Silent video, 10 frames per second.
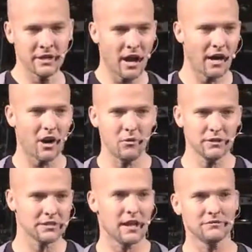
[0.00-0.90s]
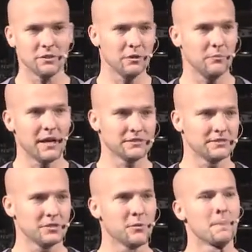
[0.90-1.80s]
God always loves you and blesses
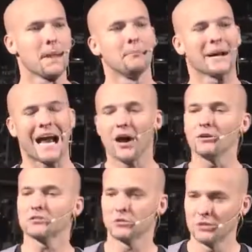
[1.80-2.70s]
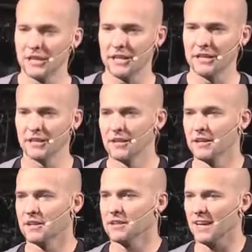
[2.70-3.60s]
you. But I also need
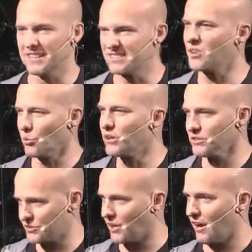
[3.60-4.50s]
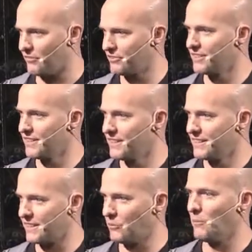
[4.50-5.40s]
like the real stuff
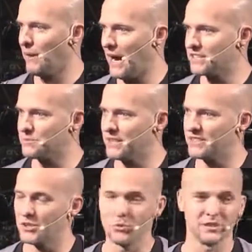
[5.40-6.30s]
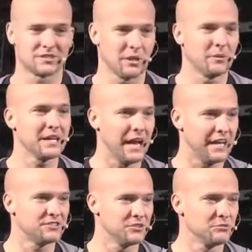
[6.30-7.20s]
that reminds me, dude, when somebody
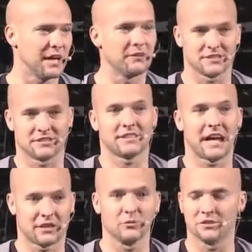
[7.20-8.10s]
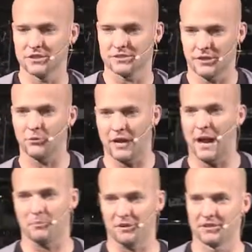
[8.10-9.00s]
hates you, that was exactly what Jesus said would
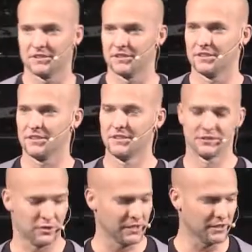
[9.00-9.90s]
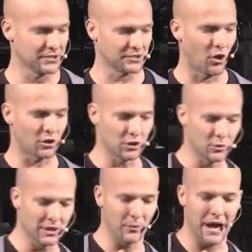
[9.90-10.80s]
happen. So like, let's just all clue
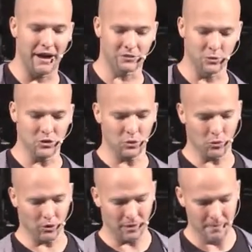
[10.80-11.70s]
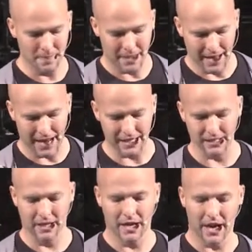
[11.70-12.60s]
in that we have to endure hate
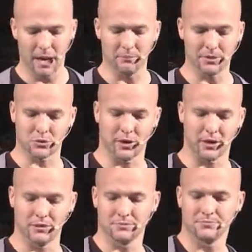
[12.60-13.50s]
and betrayal.